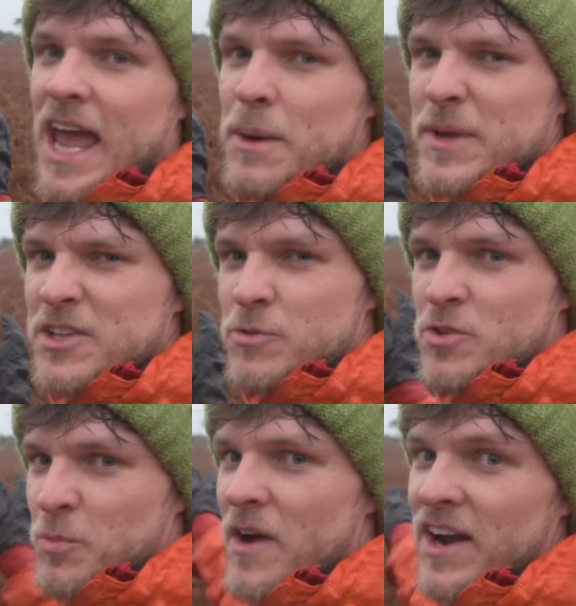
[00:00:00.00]
getting me
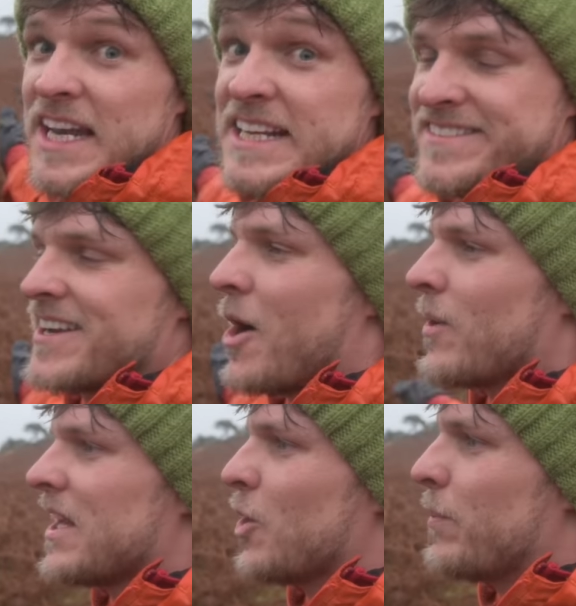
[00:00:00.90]
to where I need to
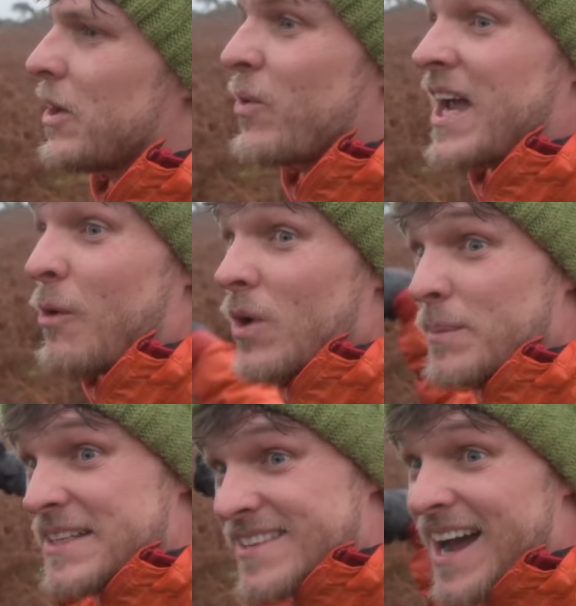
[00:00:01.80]
go a little bit quick. I want to
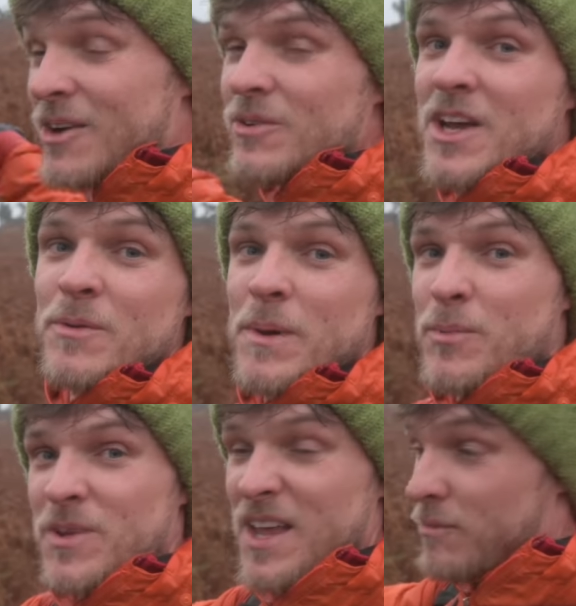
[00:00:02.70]
be down.
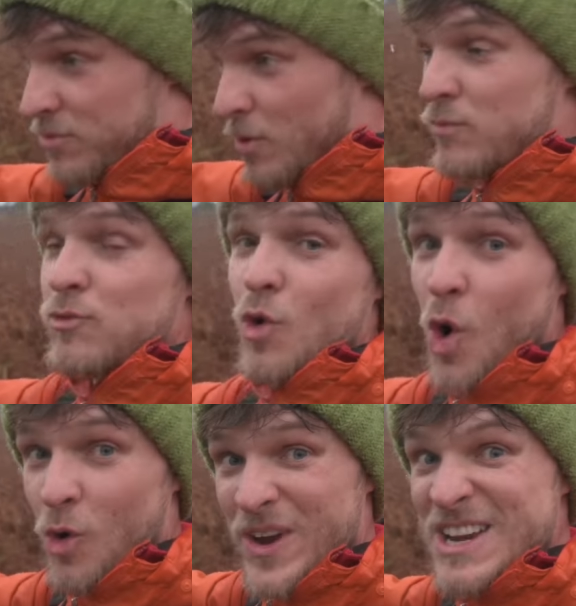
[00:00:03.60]
Remember that sort of
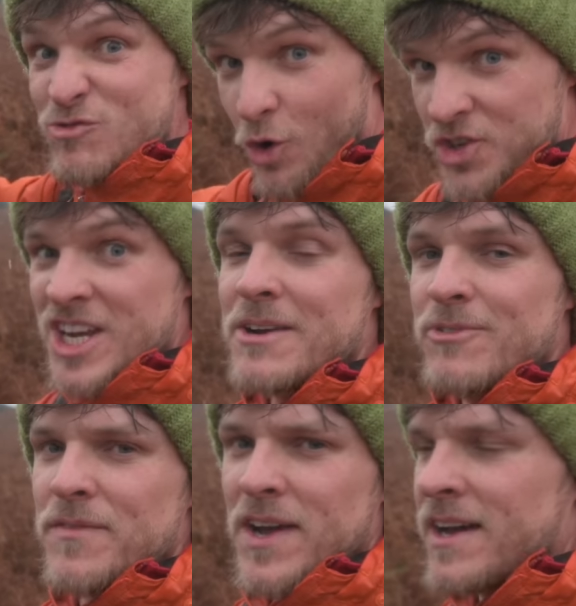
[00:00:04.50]
roaring, rushing
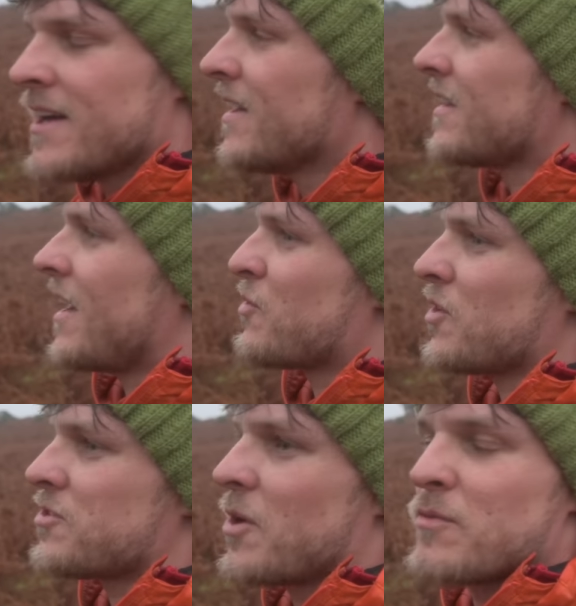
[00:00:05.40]
river that I
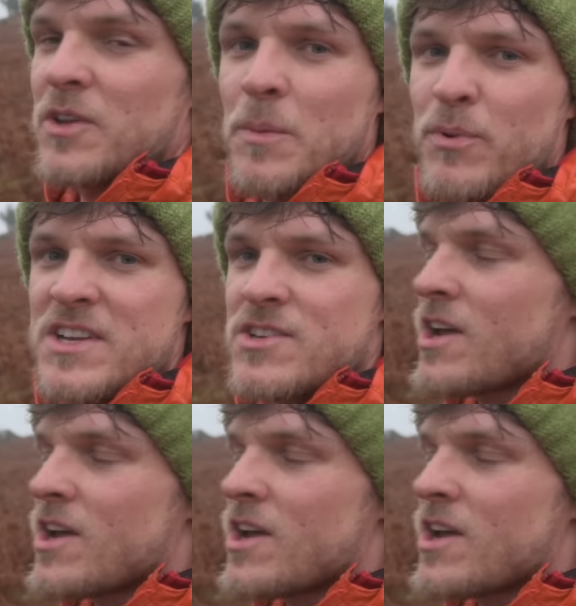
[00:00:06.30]
crossed over on the bridge